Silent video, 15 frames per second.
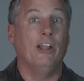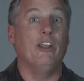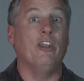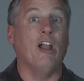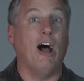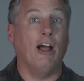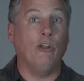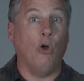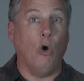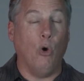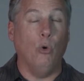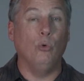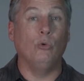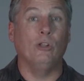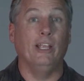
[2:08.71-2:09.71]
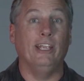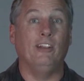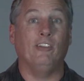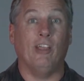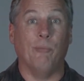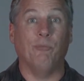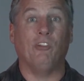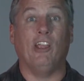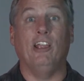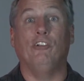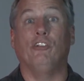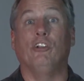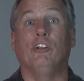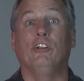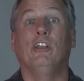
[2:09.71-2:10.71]
not only
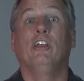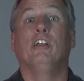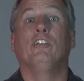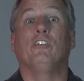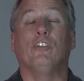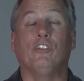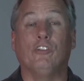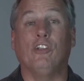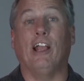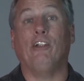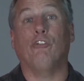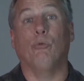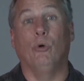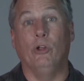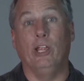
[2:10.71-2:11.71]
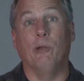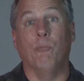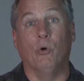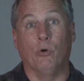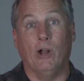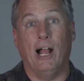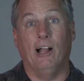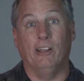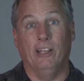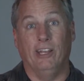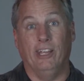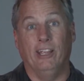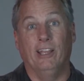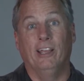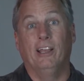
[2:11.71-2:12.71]
temptation to sexual immorality.